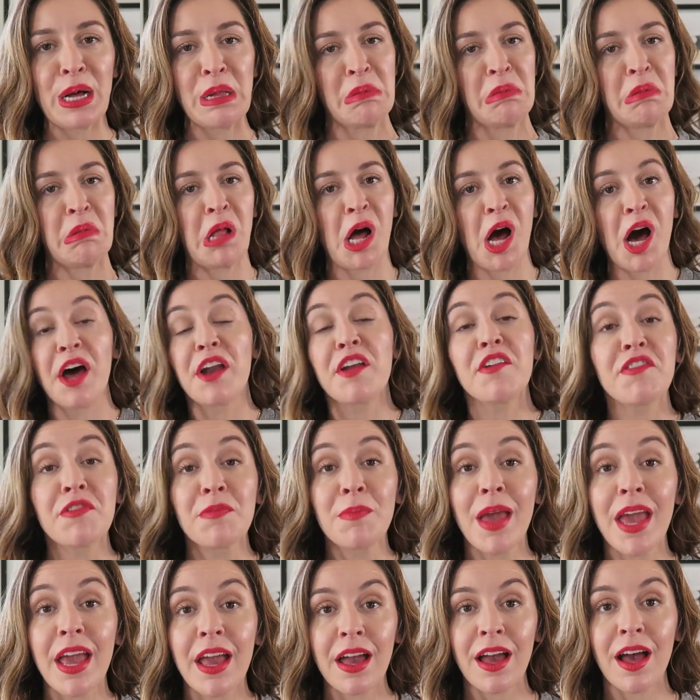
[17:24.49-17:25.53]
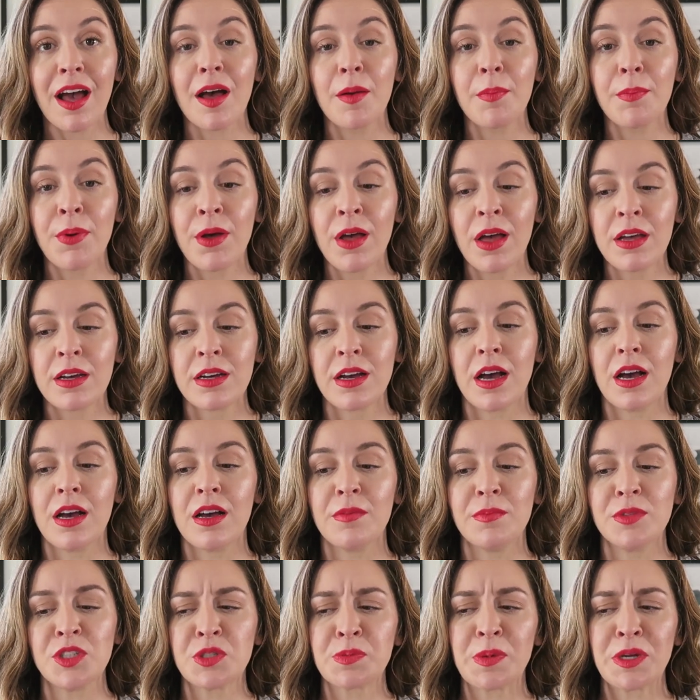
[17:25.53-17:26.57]
a lot of makeup,
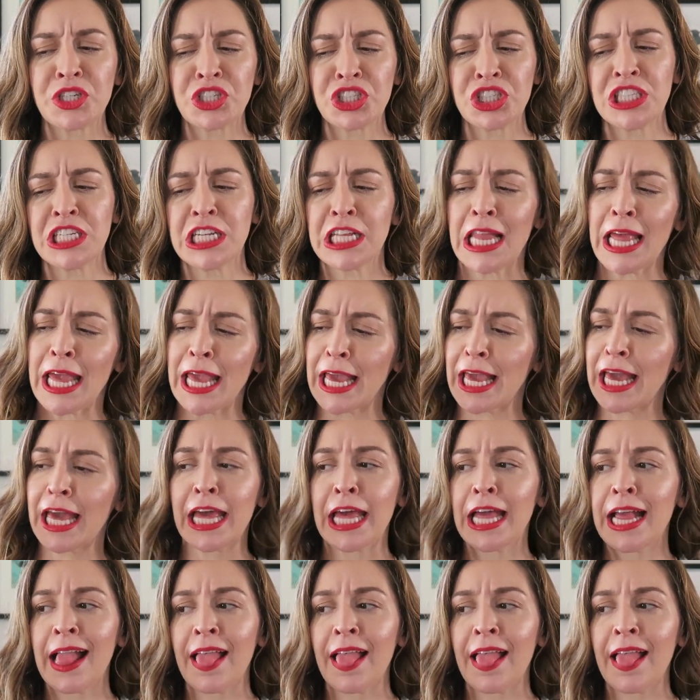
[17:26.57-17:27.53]
um, especially like